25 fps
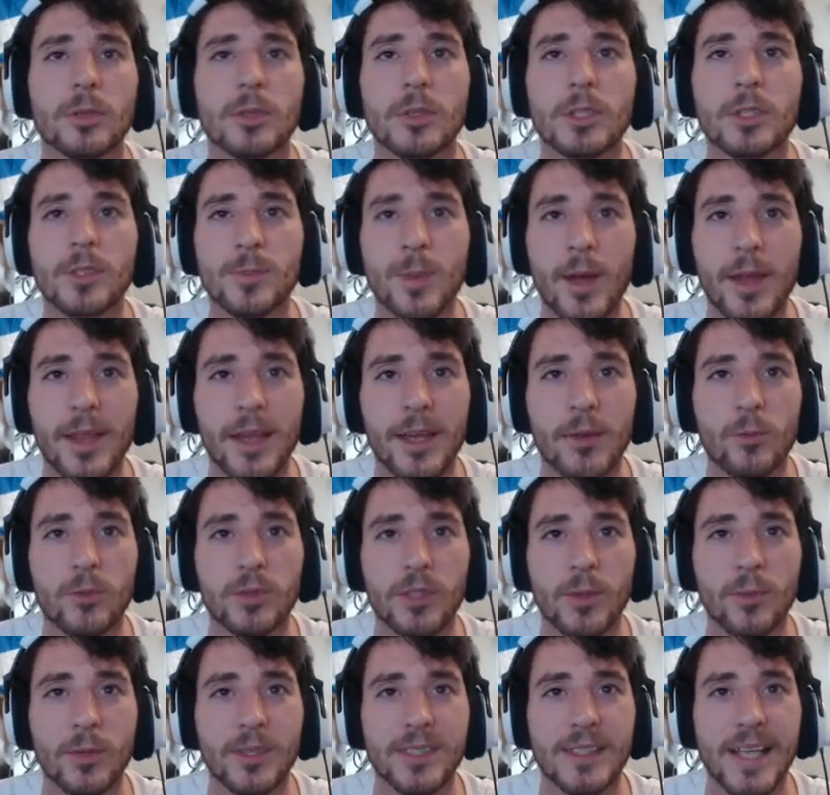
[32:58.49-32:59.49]
It's probably like
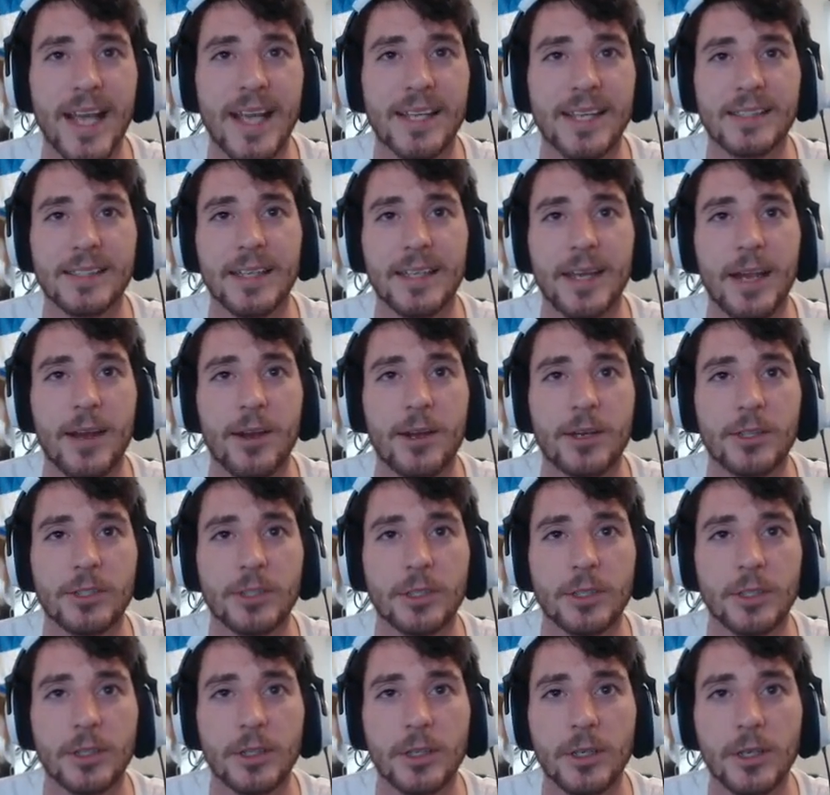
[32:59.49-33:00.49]
some assassin
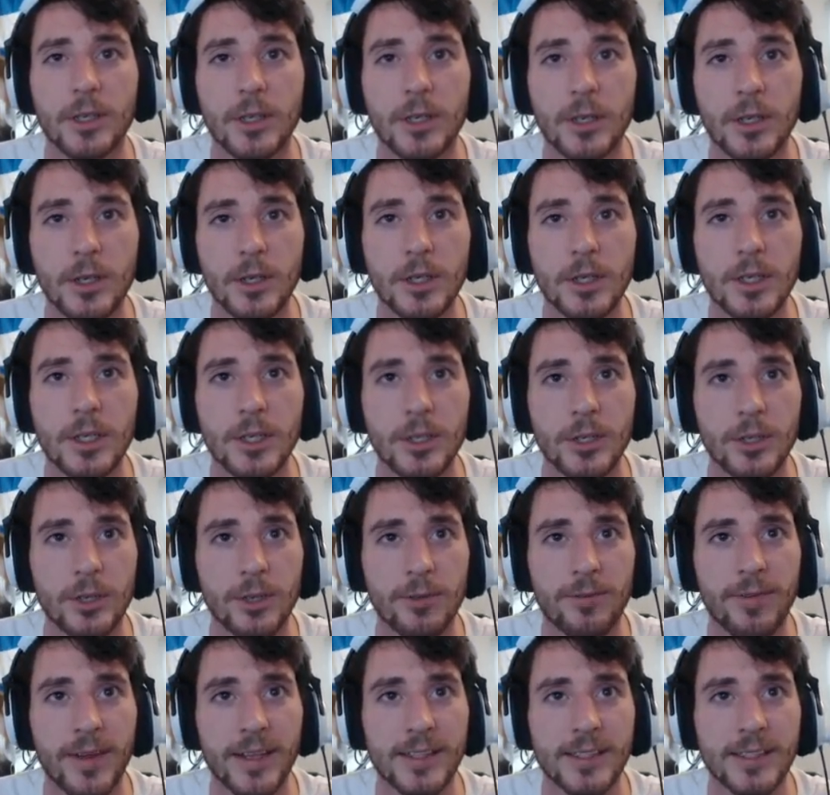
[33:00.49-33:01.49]
character who defends